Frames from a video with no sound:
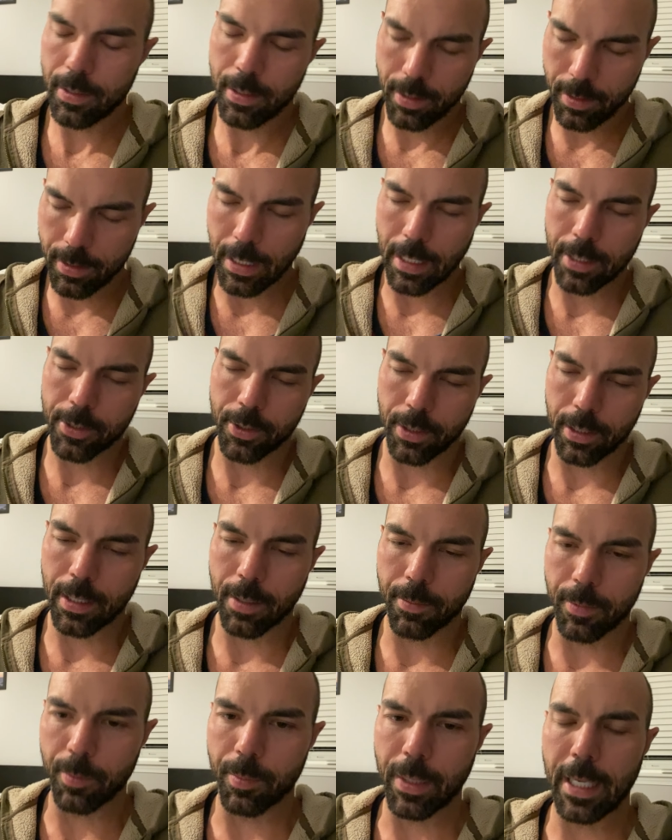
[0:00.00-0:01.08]
it's actually
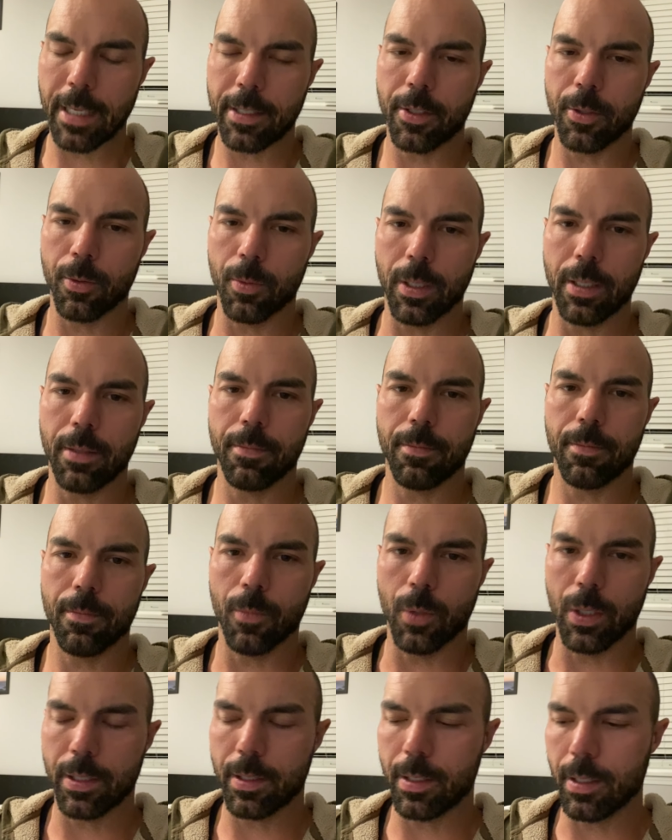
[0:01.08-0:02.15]
coming back to what
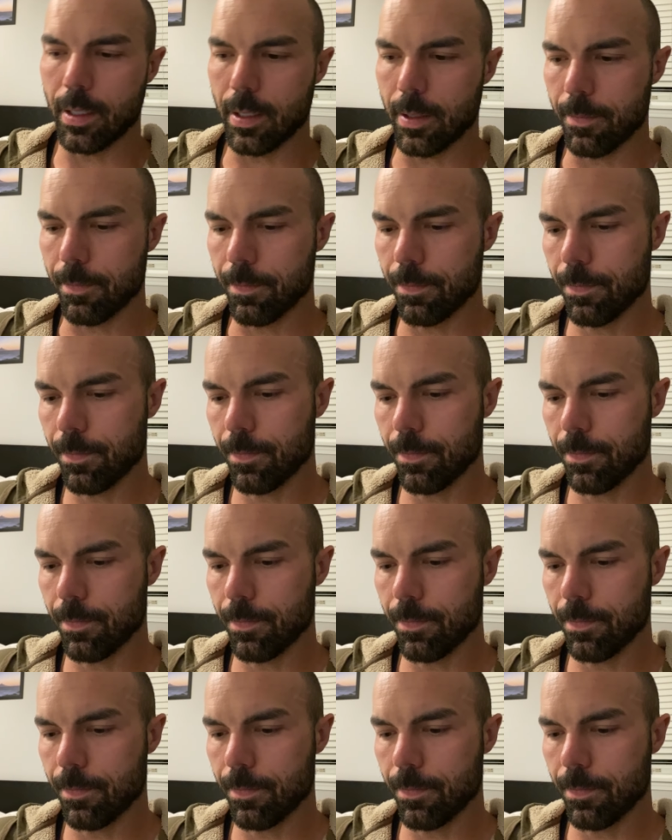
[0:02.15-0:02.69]
what um,